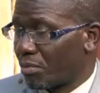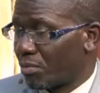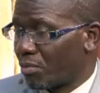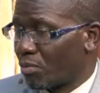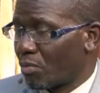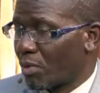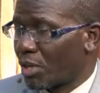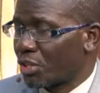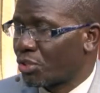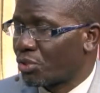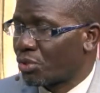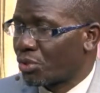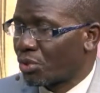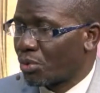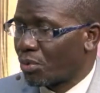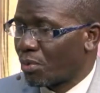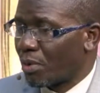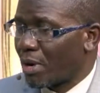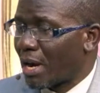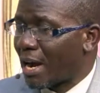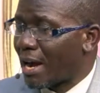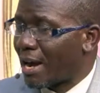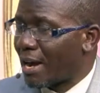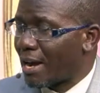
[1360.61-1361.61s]
want to
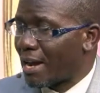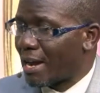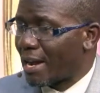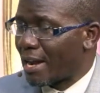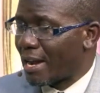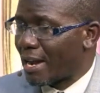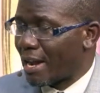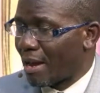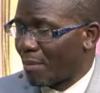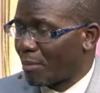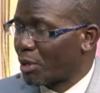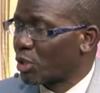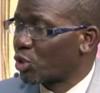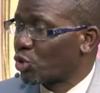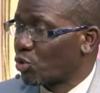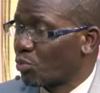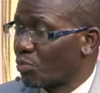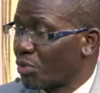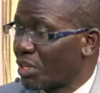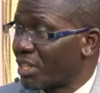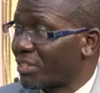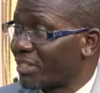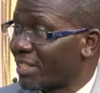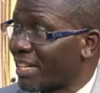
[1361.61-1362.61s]
know, coming to
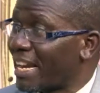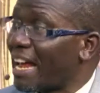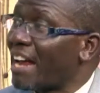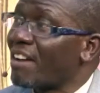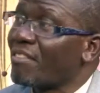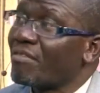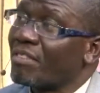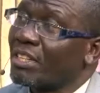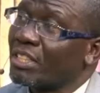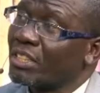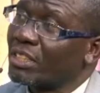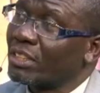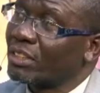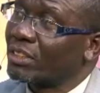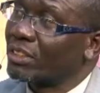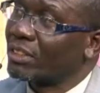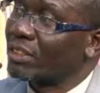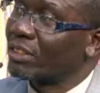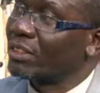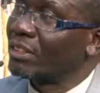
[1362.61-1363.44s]
be as an Adventist.